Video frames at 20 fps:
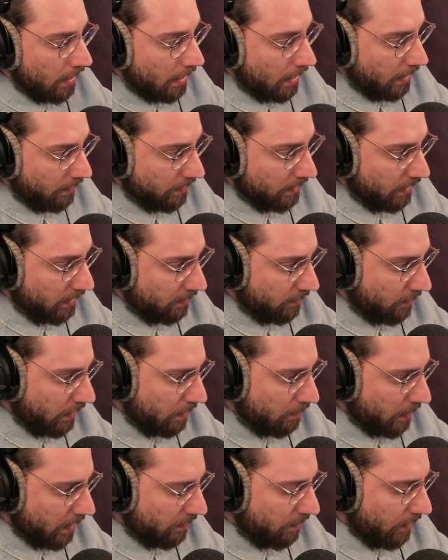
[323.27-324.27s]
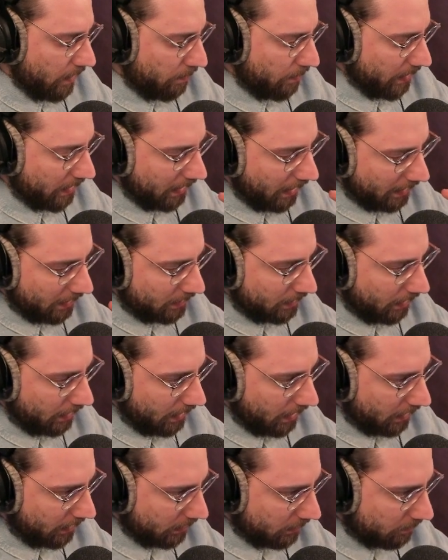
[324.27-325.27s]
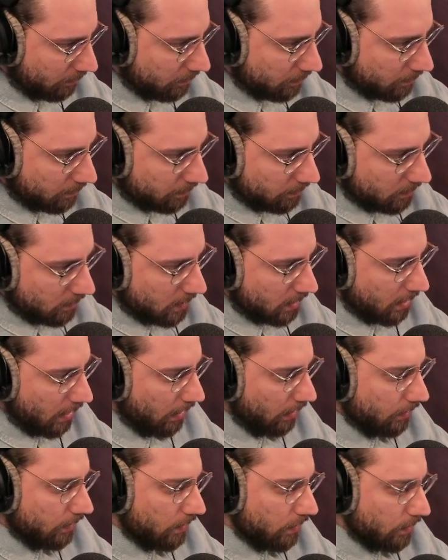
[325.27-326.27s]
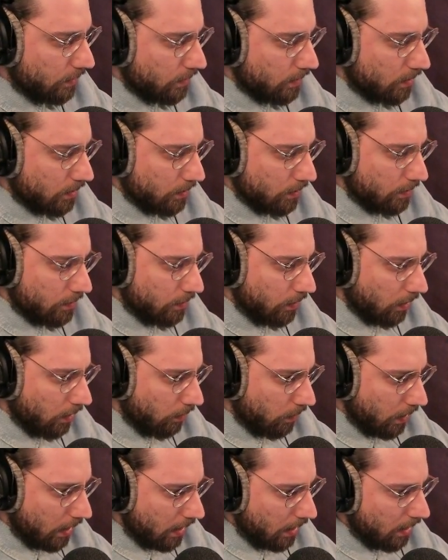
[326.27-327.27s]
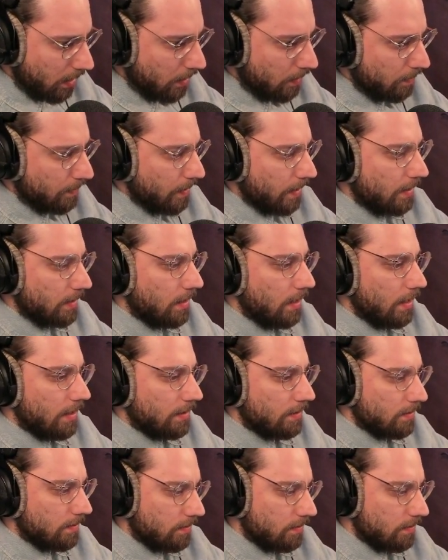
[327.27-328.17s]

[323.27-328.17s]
everything frame by frame. But like they kind of tell you to follow up, and like